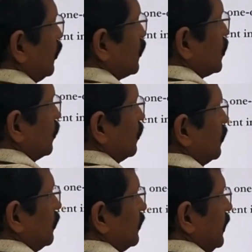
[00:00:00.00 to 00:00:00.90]
these two
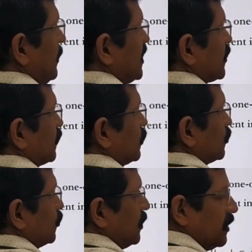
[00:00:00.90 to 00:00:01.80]
images
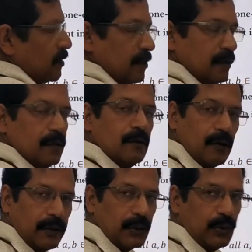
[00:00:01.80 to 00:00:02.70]
should be
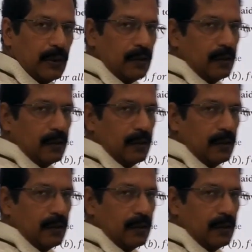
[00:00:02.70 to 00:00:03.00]
not equal.